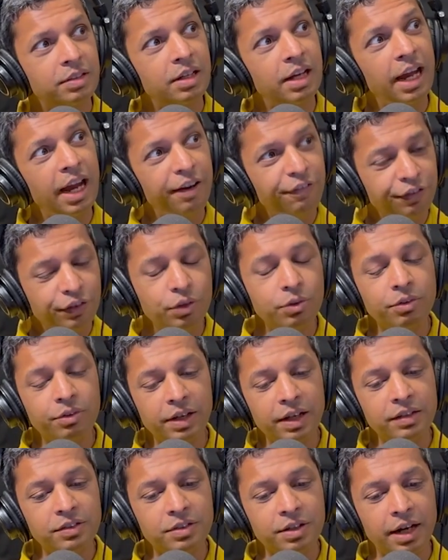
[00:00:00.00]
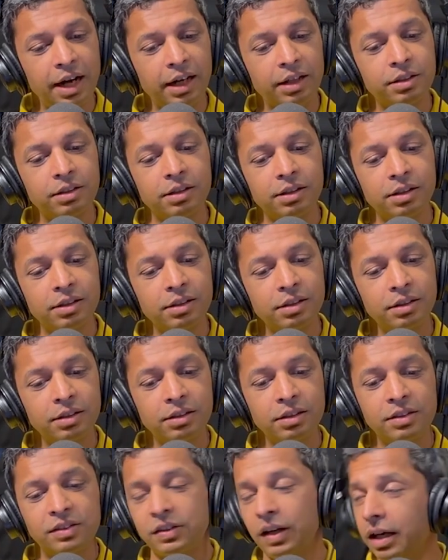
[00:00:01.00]
the F2 race director
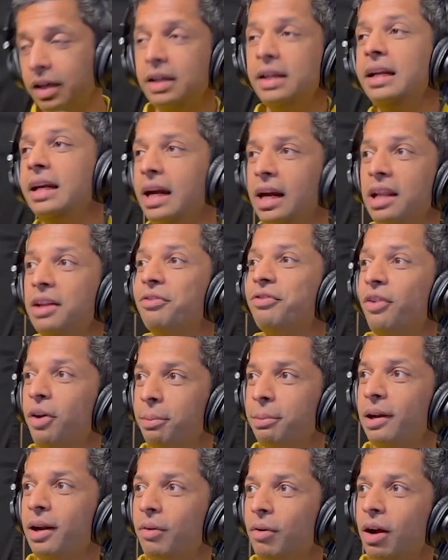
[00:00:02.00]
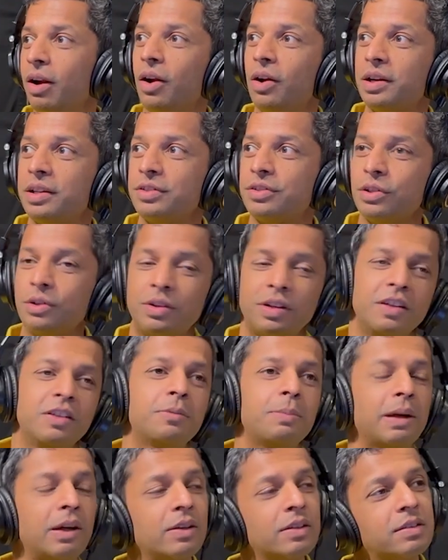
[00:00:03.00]
suddenly getting Formula One on his
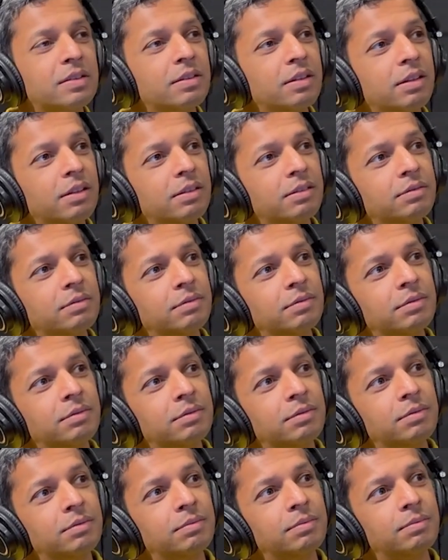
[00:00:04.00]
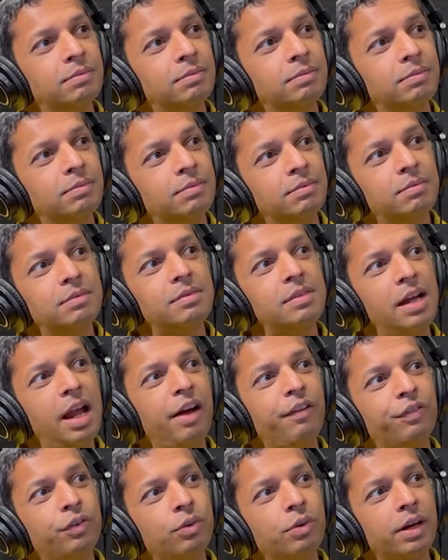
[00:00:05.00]
duties because the
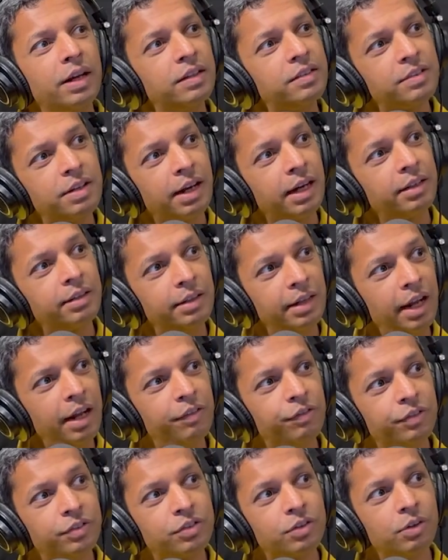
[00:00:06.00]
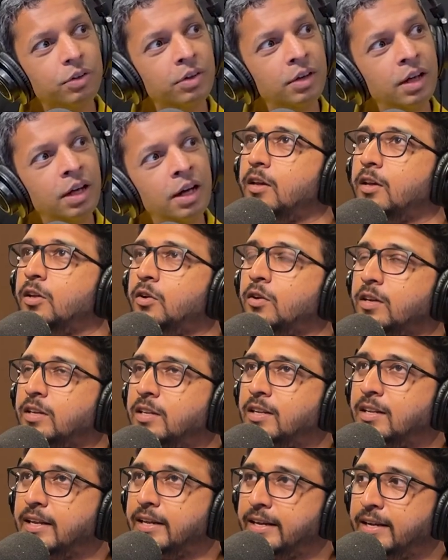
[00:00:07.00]
F2 race director left. So,
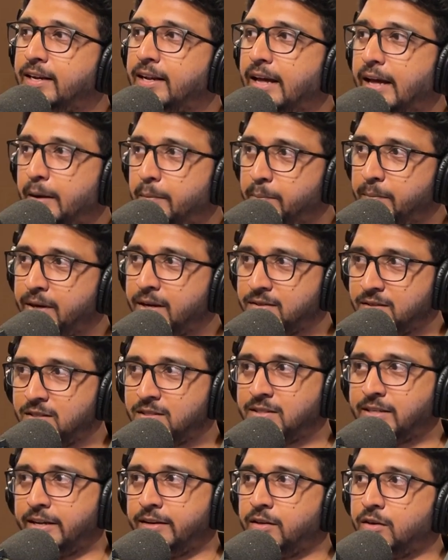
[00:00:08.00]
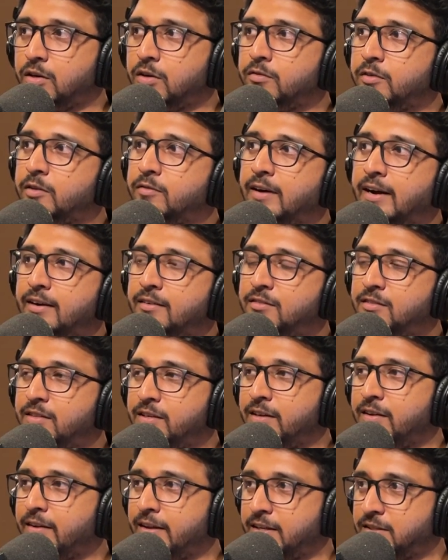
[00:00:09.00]
in MBS's tenure, we've had
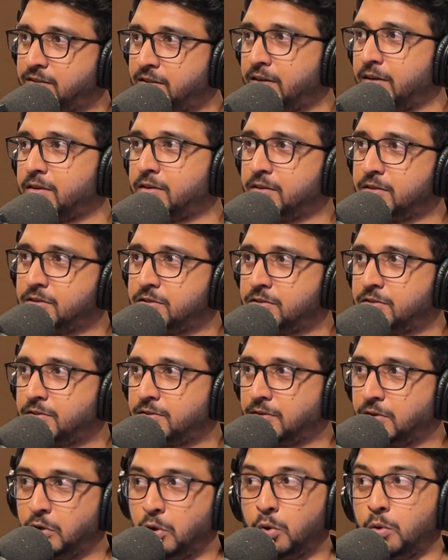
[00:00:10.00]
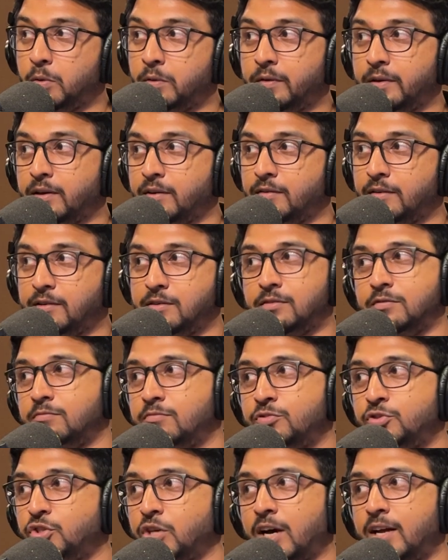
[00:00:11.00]
3 race directors go away. And
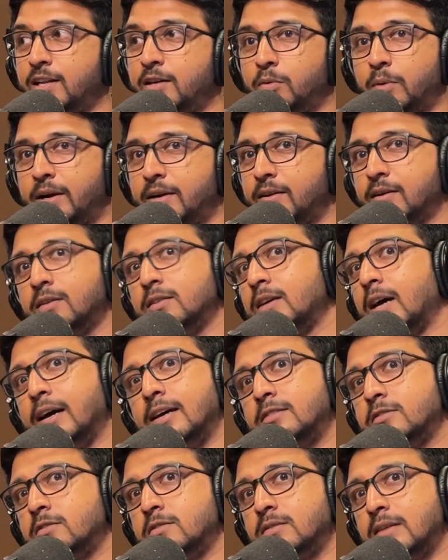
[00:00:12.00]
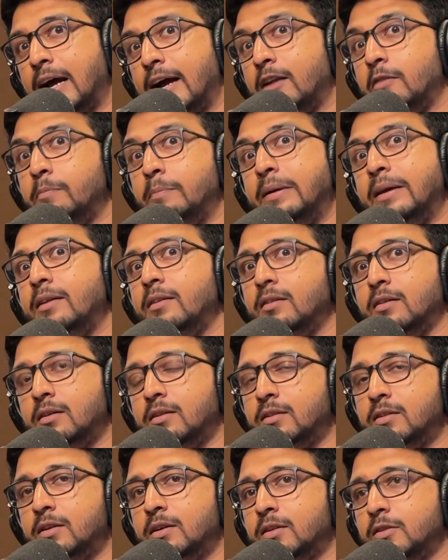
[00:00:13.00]
Charlie Whiting had been here
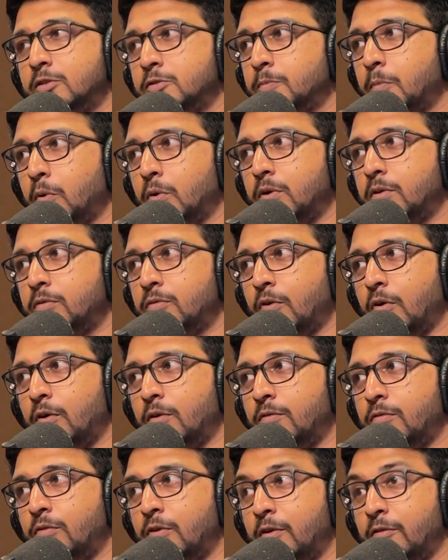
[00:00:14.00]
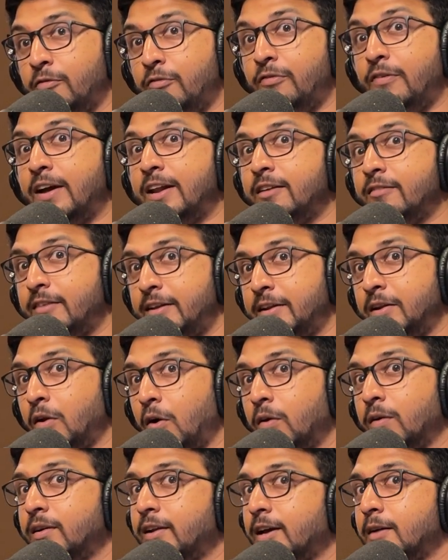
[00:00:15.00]
in the sport for a very, very
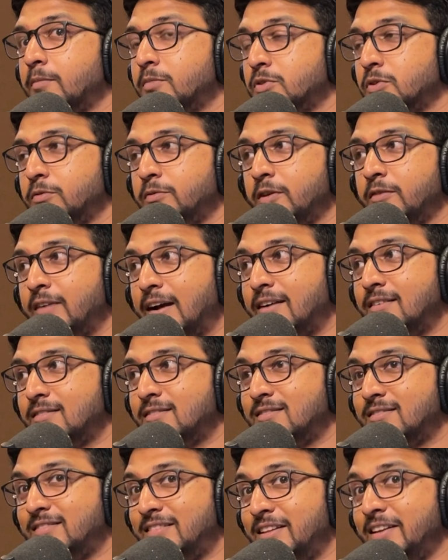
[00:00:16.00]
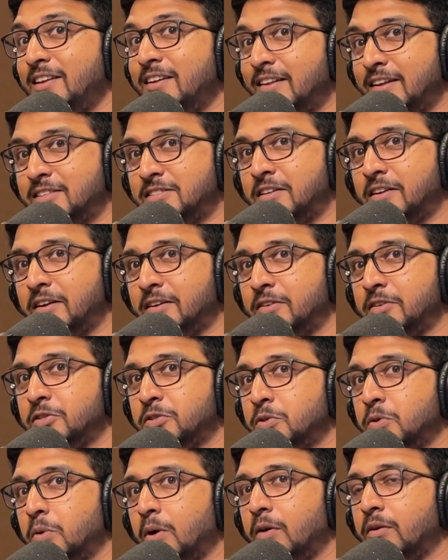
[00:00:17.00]
long time. So we've had 3 race
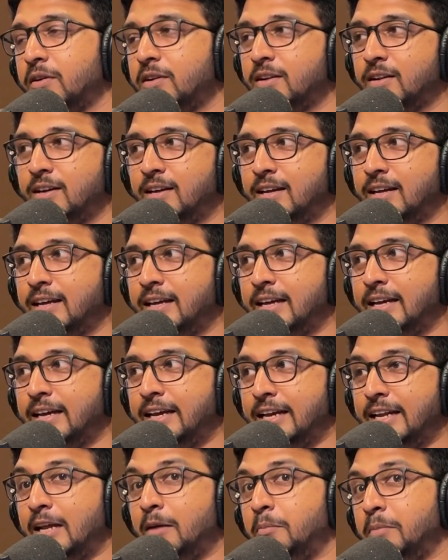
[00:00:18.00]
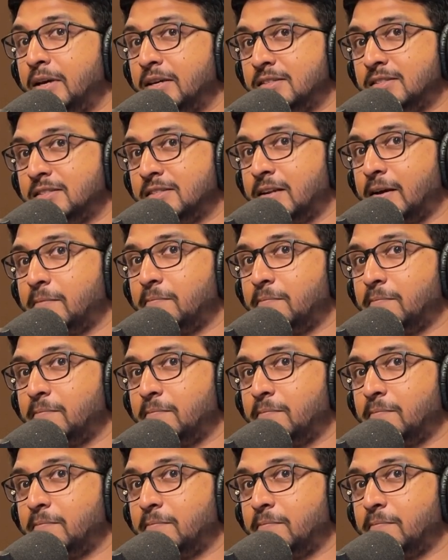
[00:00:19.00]
directors go out in MBS's